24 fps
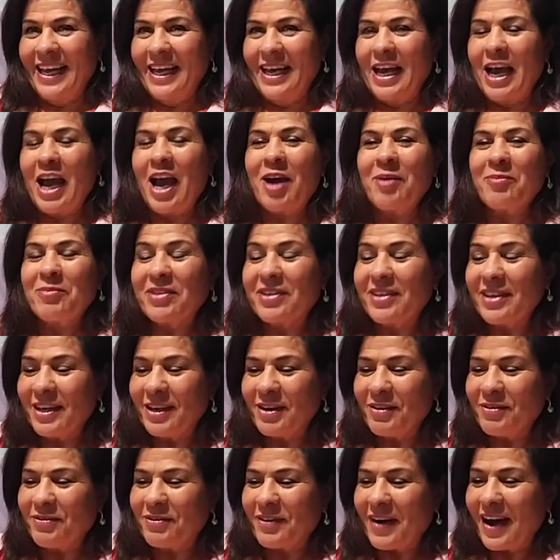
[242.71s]
I'm
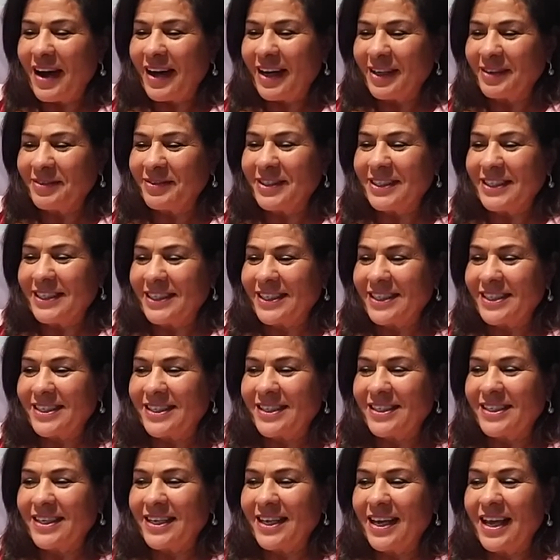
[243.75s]
35
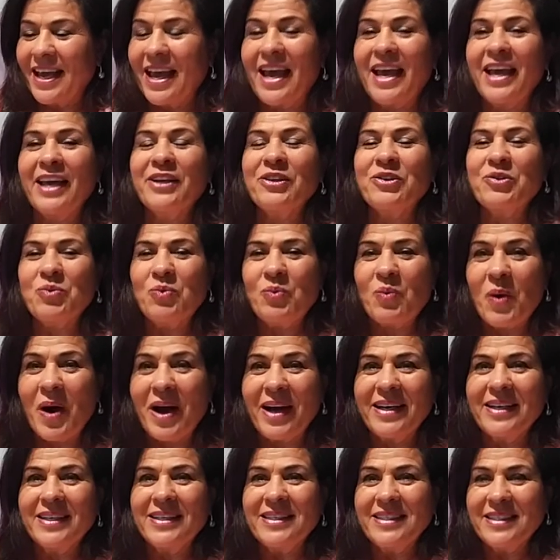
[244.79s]
years and
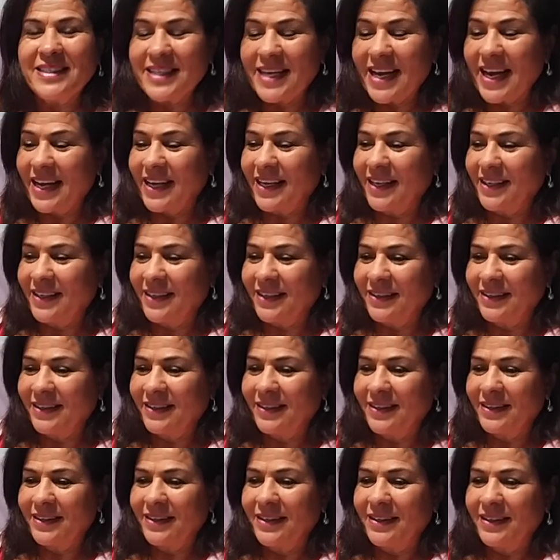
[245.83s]
one day.
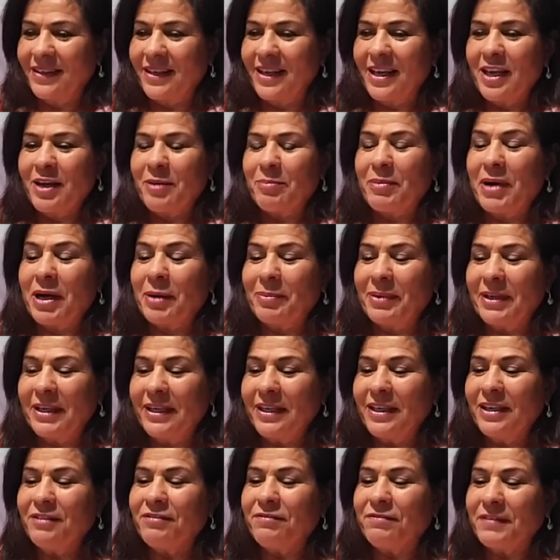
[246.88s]
My
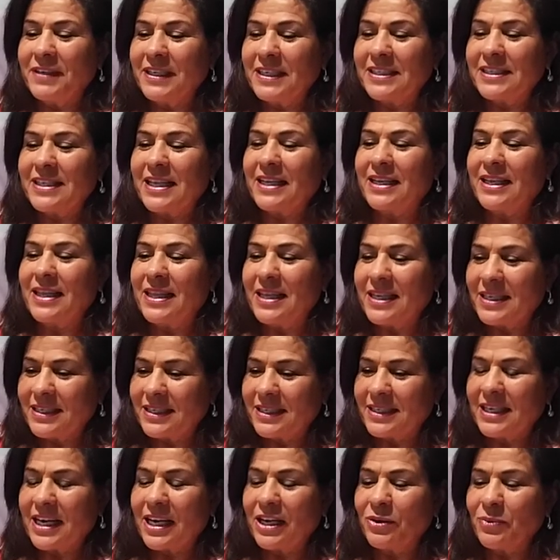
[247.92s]
belief is that this
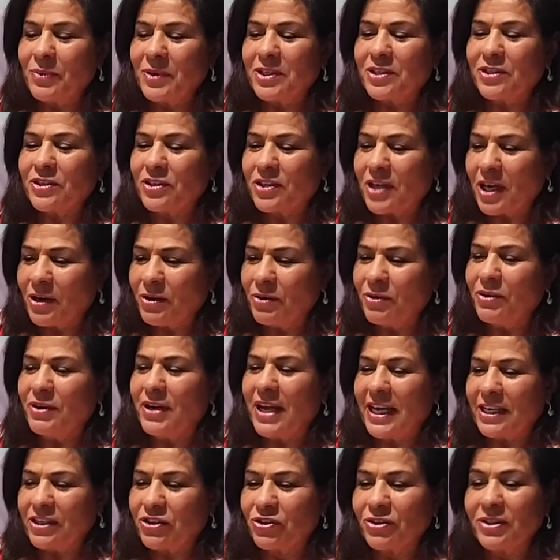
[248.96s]
day was so
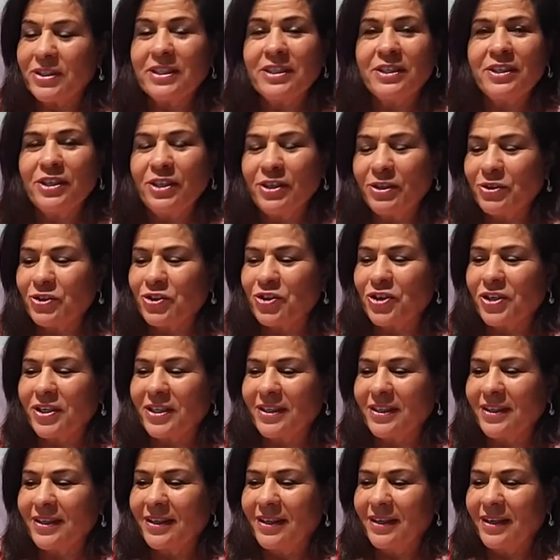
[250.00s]
natural and
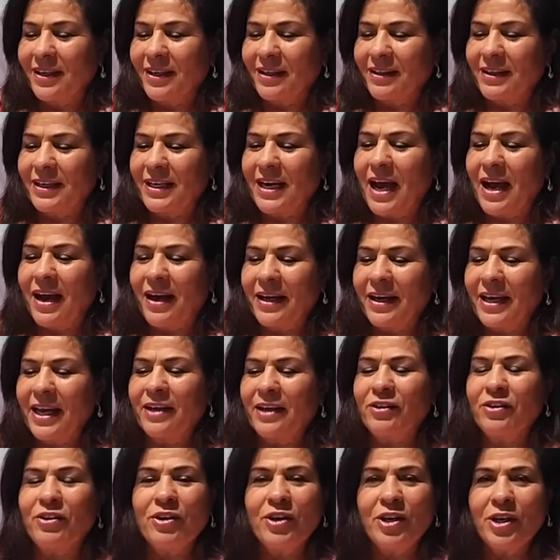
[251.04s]
neutral that I
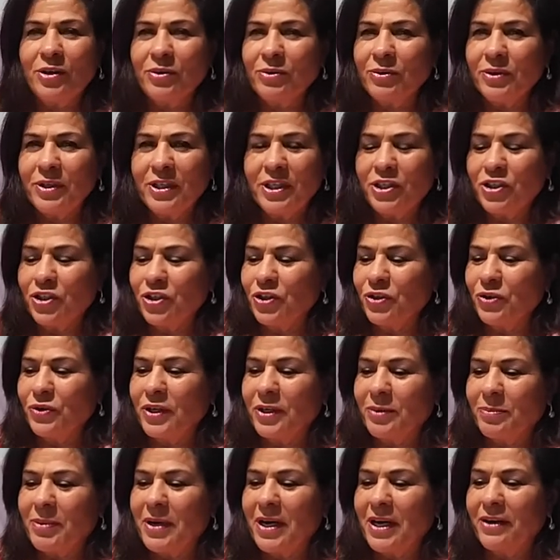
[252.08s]
had no issue
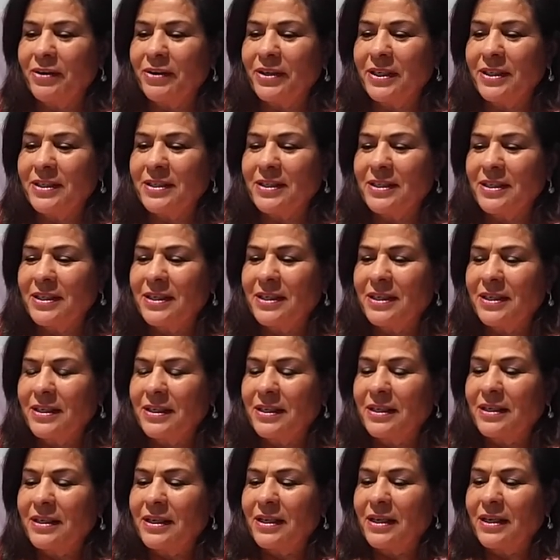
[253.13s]
about it.
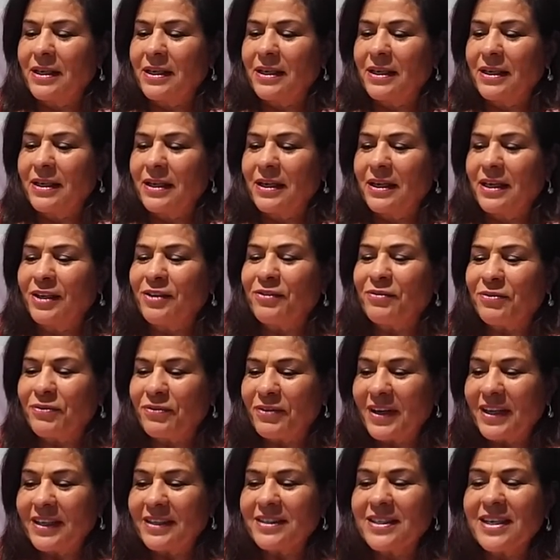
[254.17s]
It
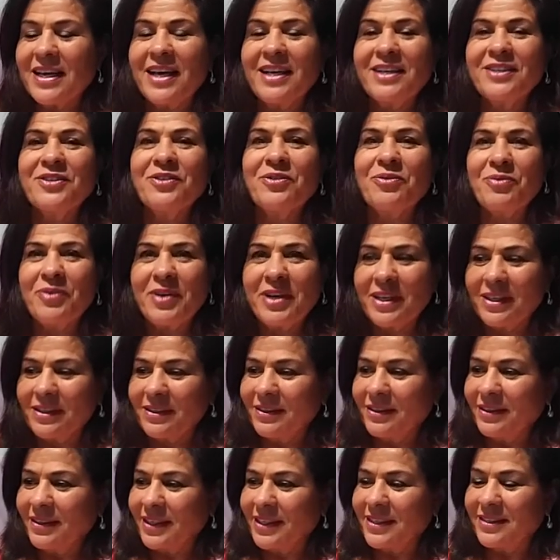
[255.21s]
felt as
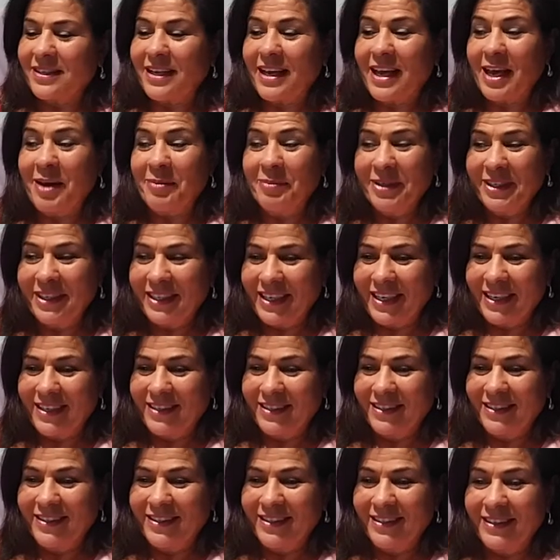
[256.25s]
real as an
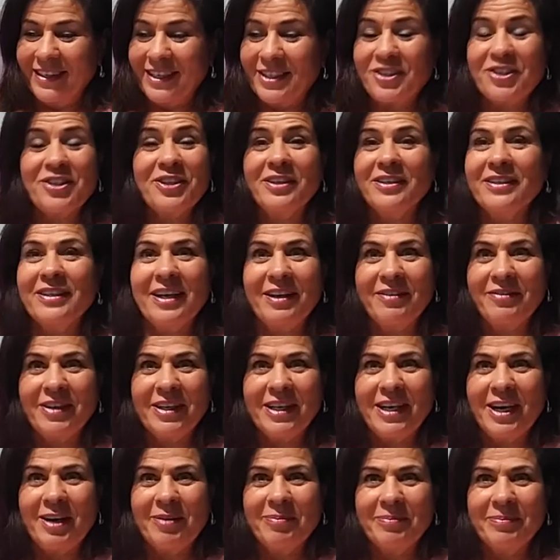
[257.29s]
Armageddon that shall never
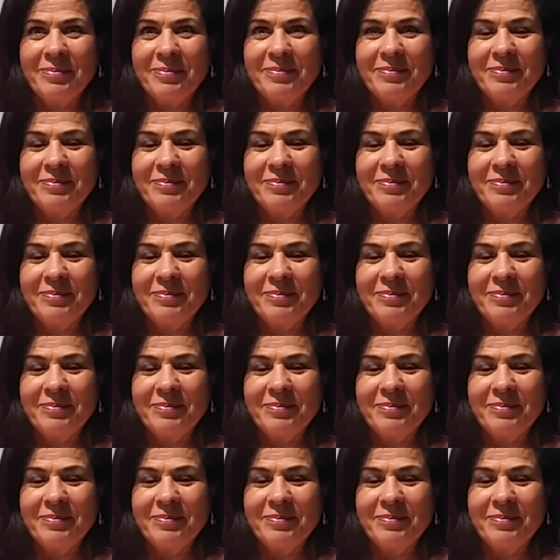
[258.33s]
come.